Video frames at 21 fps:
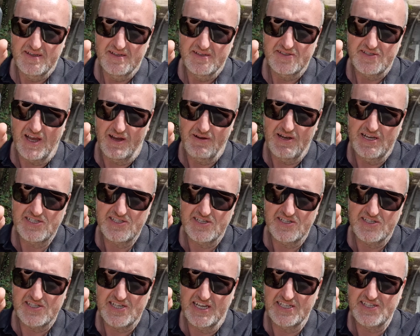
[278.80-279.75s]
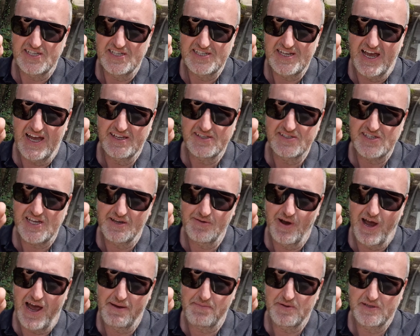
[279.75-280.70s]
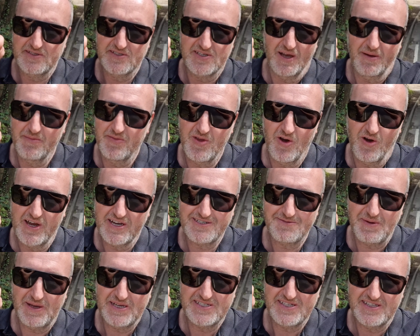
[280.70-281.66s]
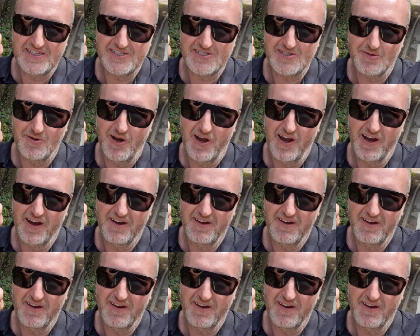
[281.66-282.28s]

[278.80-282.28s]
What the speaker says: So let's just test this out and see what happens. I'm not expecting this to work.